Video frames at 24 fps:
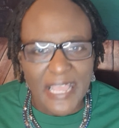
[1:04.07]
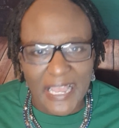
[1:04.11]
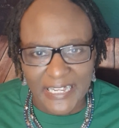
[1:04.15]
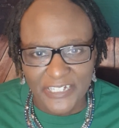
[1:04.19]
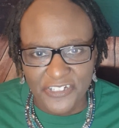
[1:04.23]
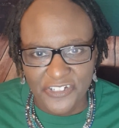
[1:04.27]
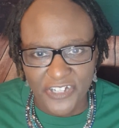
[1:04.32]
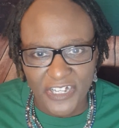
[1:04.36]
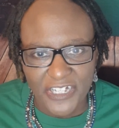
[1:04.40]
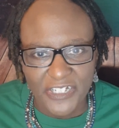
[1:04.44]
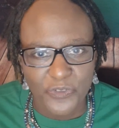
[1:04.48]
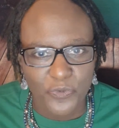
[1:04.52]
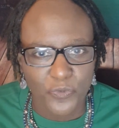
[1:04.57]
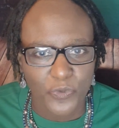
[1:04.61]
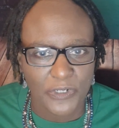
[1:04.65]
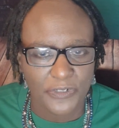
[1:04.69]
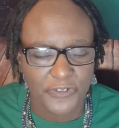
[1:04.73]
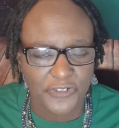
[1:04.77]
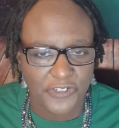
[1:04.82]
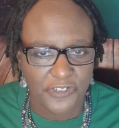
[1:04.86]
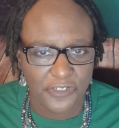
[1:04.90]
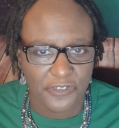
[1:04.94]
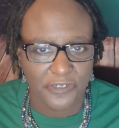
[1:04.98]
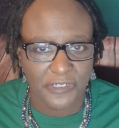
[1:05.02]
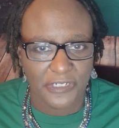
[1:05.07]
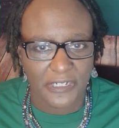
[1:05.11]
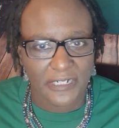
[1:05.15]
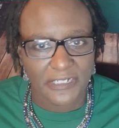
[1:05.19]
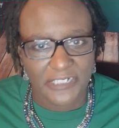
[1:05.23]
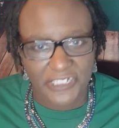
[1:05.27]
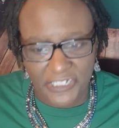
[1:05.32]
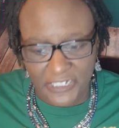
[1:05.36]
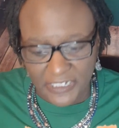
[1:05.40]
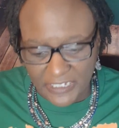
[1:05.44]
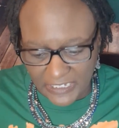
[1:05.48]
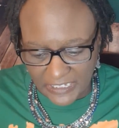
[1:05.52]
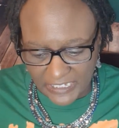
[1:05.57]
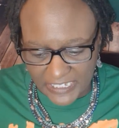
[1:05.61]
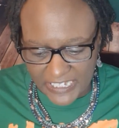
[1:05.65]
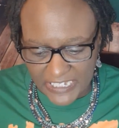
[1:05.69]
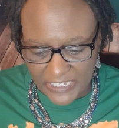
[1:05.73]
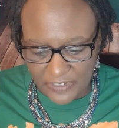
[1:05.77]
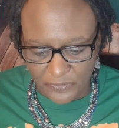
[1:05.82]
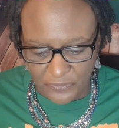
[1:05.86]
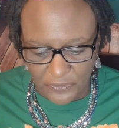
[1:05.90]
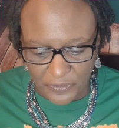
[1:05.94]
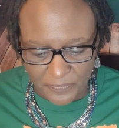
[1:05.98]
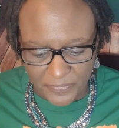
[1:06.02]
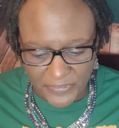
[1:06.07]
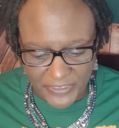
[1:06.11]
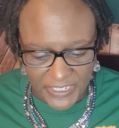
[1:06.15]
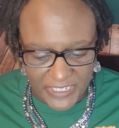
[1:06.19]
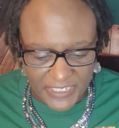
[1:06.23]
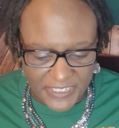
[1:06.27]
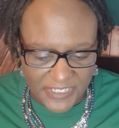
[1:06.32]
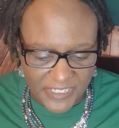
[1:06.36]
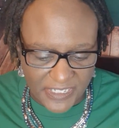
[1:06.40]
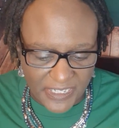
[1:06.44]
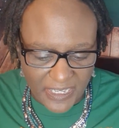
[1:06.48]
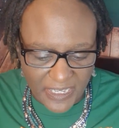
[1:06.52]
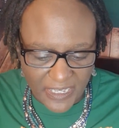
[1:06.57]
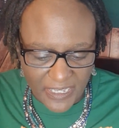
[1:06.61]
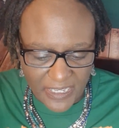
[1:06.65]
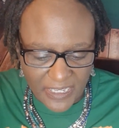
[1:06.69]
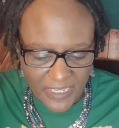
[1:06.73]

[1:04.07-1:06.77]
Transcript: I just want you to, to glean from this.